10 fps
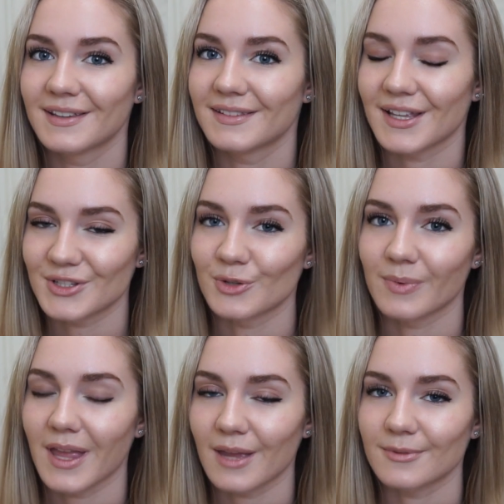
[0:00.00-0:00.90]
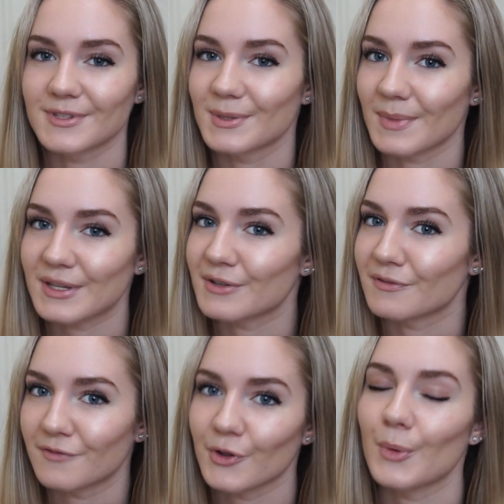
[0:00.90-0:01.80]
that should be able to make you
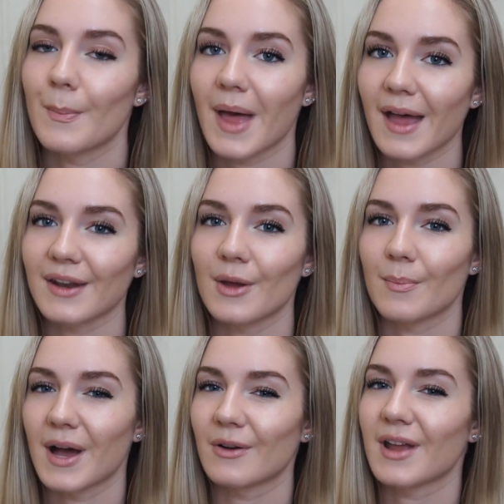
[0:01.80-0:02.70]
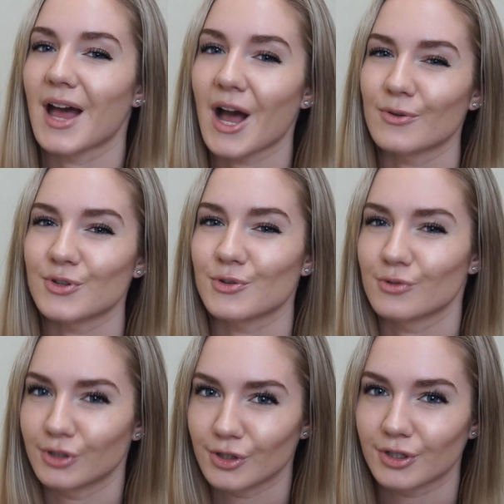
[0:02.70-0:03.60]
feel bad about how you
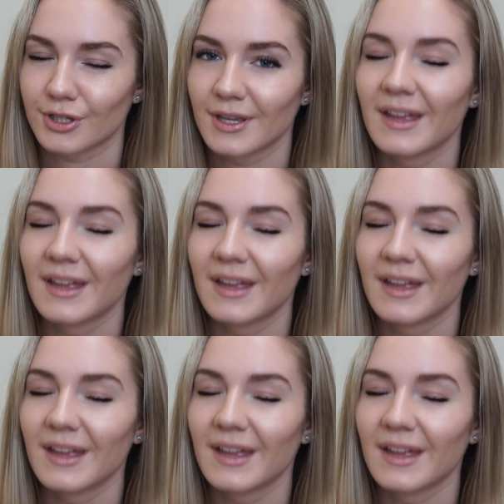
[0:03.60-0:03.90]
look.